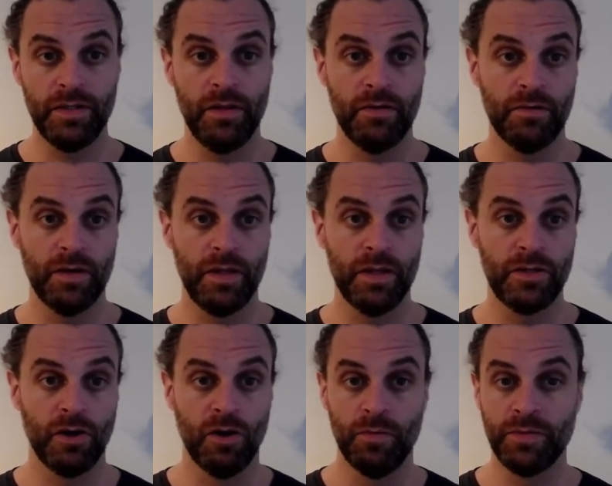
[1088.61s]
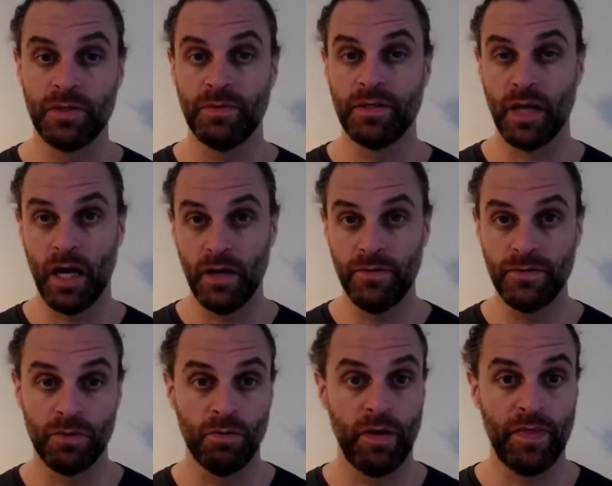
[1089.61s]
either in the terms themselves
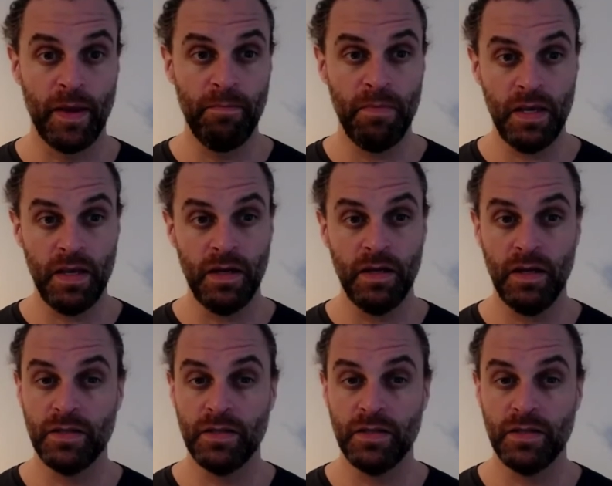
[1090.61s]
or what they mean,